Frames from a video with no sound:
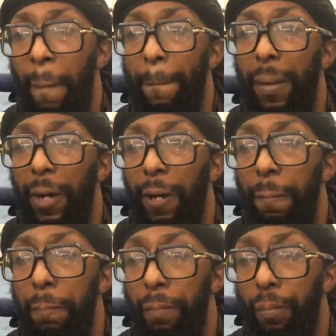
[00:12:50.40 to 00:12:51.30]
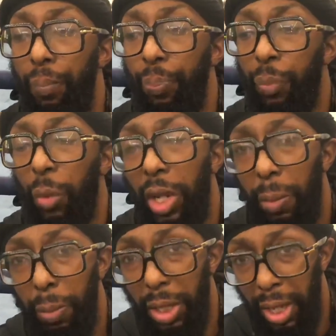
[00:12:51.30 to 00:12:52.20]
but where
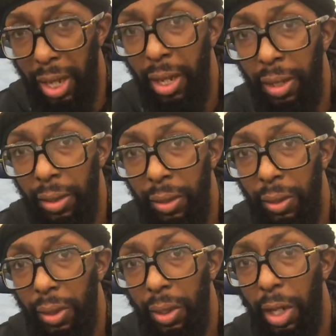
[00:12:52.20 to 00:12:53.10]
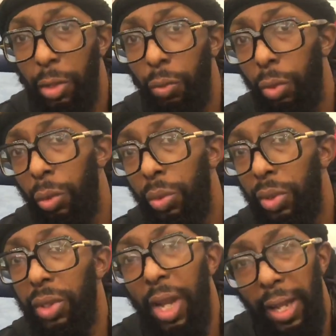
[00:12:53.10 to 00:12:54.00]
it began, its roots,
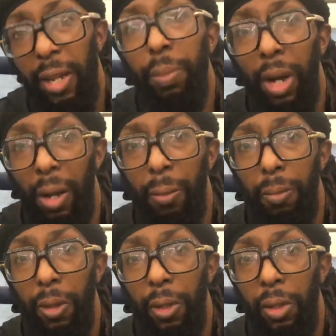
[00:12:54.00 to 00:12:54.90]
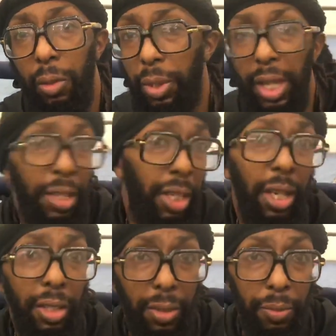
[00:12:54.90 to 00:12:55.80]
it's like hip hop. You can't
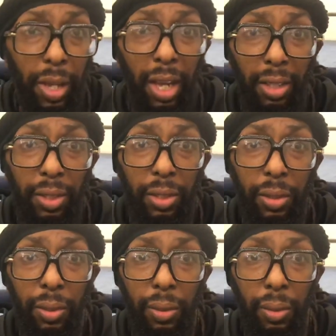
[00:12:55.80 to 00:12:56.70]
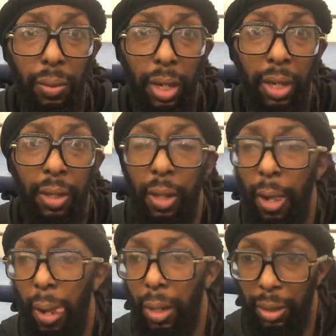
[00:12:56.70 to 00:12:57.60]
change the facts, right?
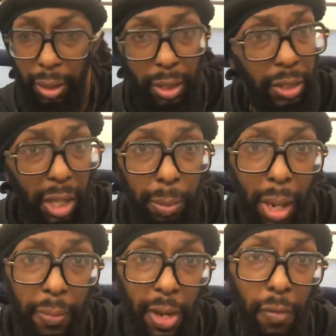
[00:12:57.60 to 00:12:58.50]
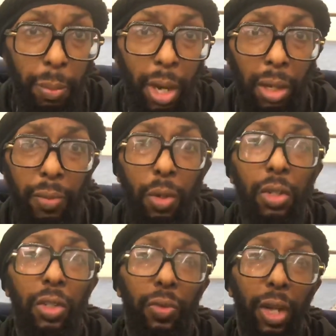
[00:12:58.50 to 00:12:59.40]
Is hip hop for everybody? Of
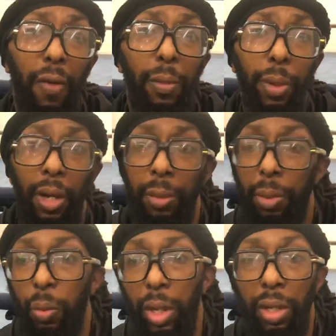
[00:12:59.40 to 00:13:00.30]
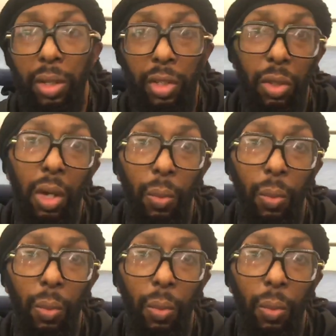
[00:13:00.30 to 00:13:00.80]
course it's for everybody, but where did it start,